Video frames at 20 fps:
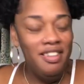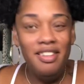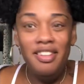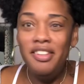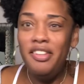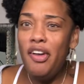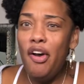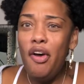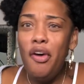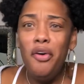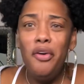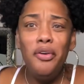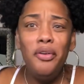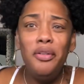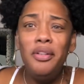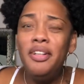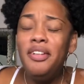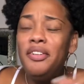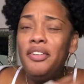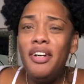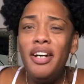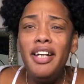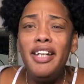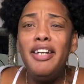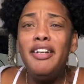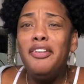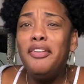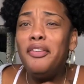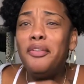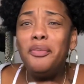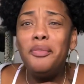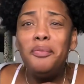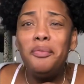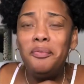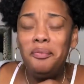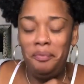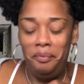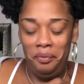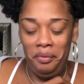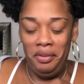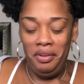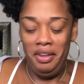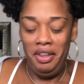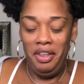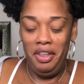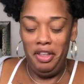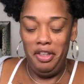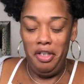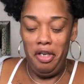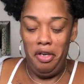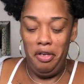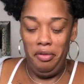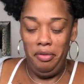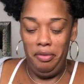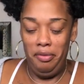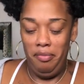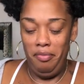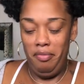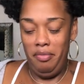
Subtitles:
No? Who are you? You know?